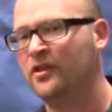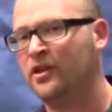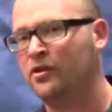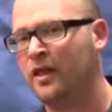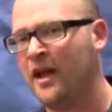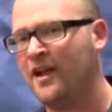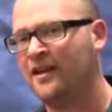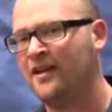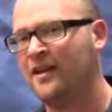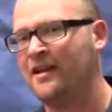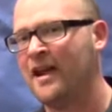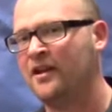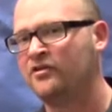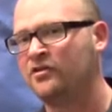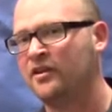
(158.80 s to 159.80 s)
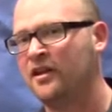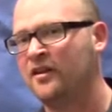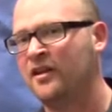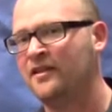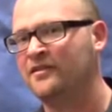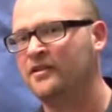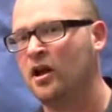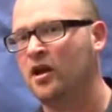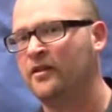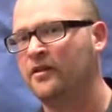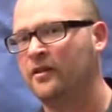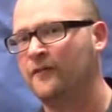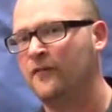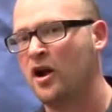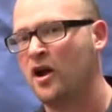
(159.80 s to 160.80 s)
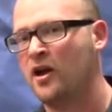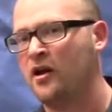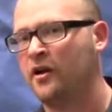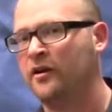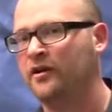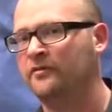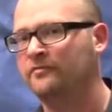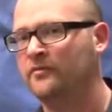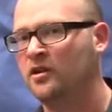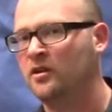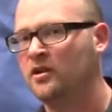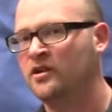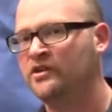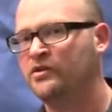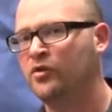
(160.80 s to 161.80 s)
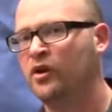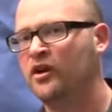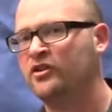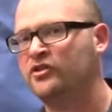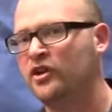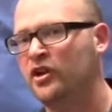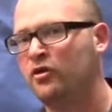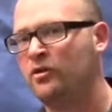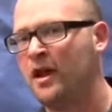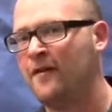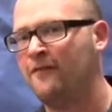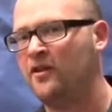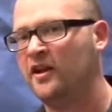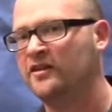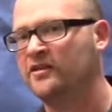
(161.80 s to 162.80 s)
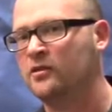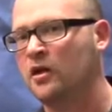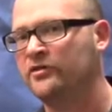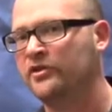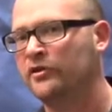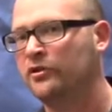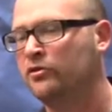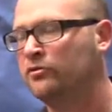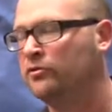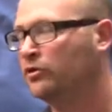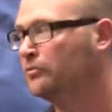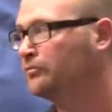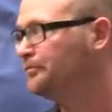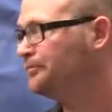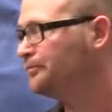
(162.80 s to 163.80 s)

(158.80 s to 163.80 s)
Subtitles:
like and actually install it to the front area. So we're going to show you Netflix and also YouTube.